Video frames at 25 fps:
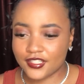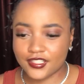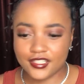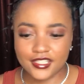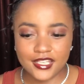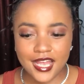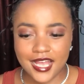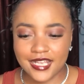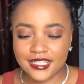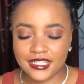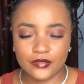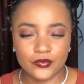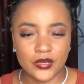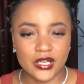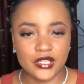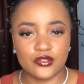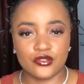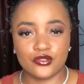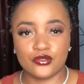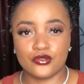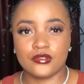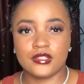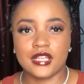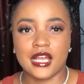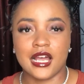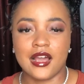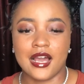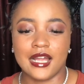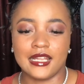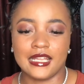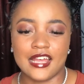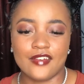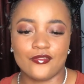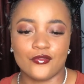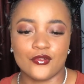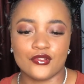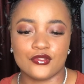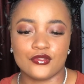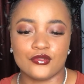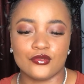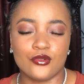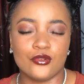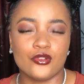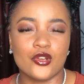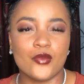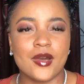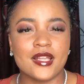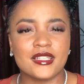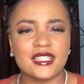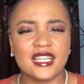She has the right to choose how her life wants to go.
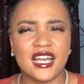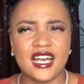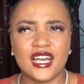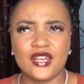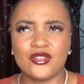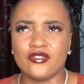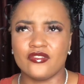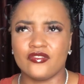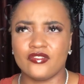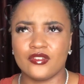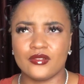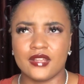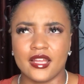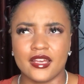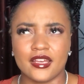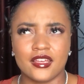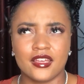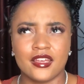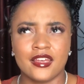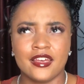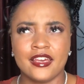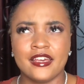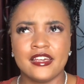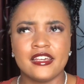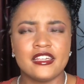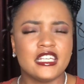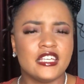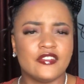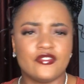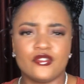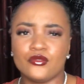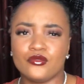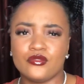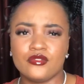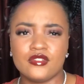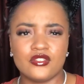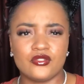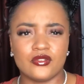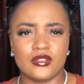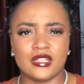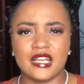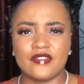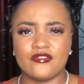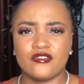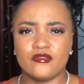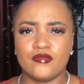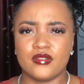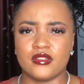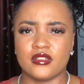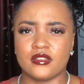No matter how you feel like, if you do this, your
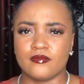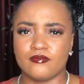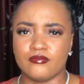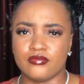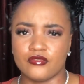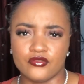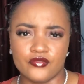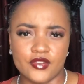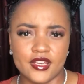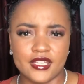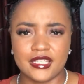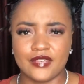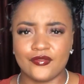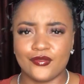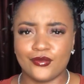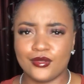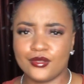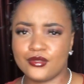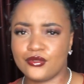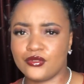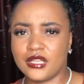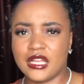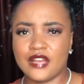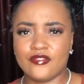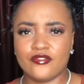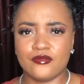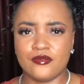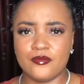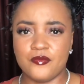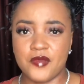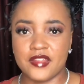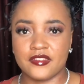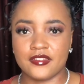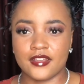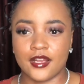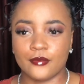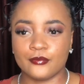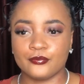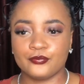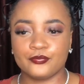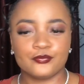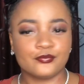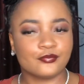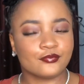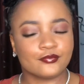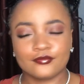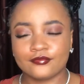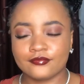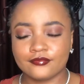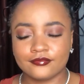life will be great. If you do this, your life will be better.
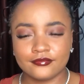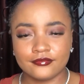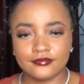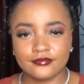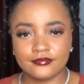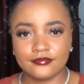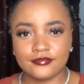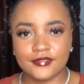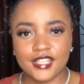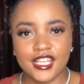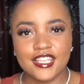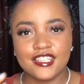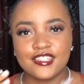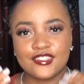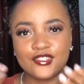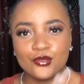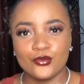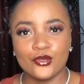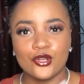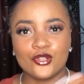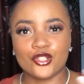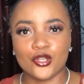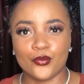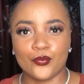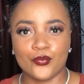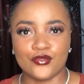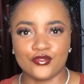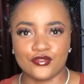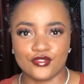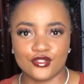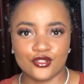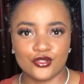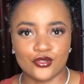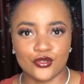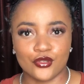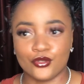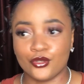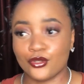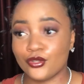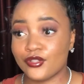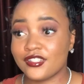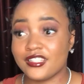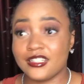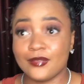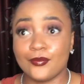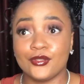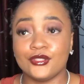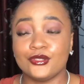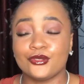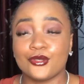It's still not your position. You're not
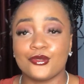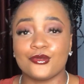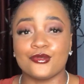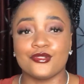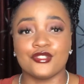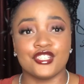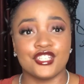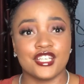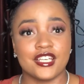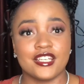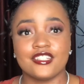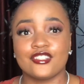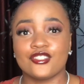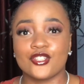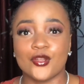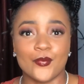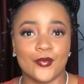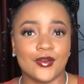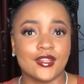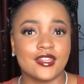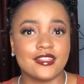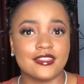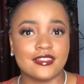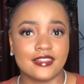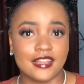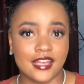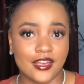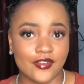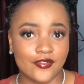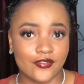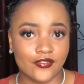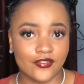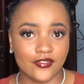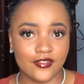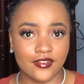in a position to change somebody's life.